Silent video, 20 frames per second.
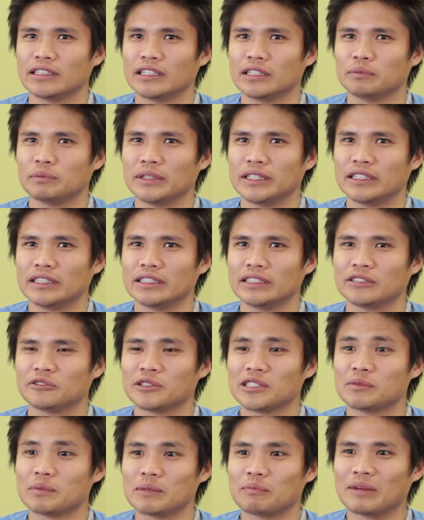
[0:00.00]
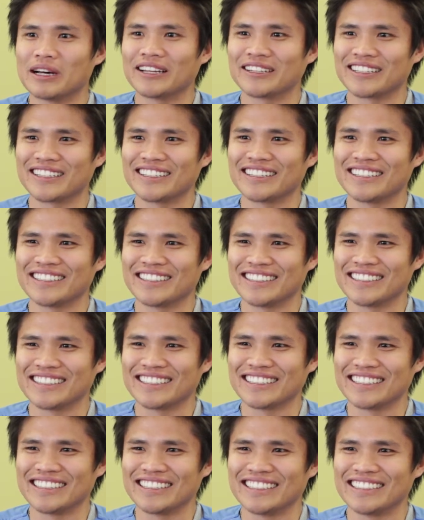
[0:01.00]
I mean, crispy pata.
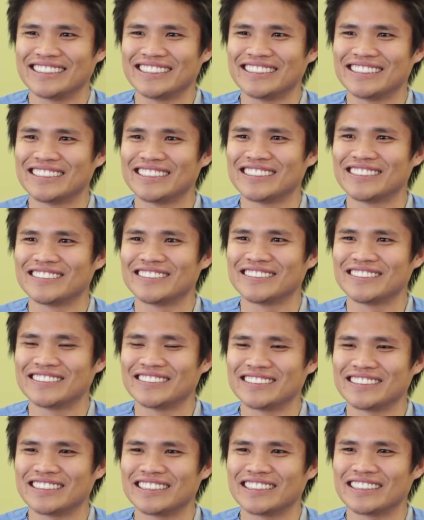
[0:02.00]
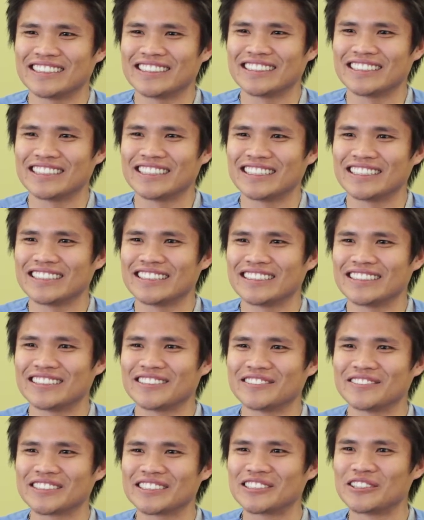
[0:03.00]
So I
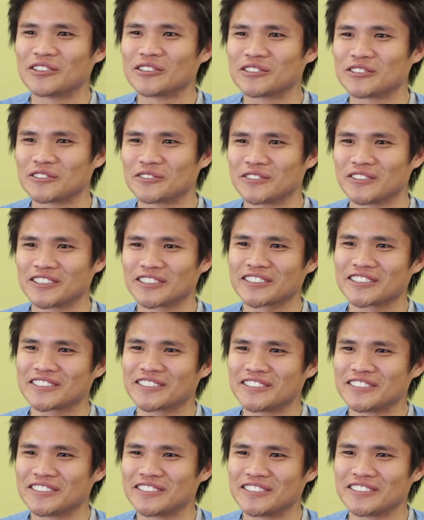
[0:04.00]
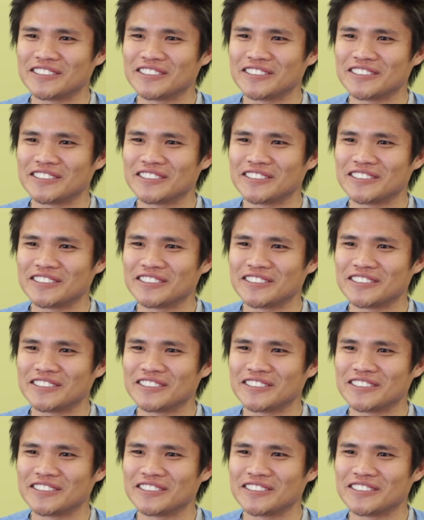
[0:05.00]
always go to Rooks to,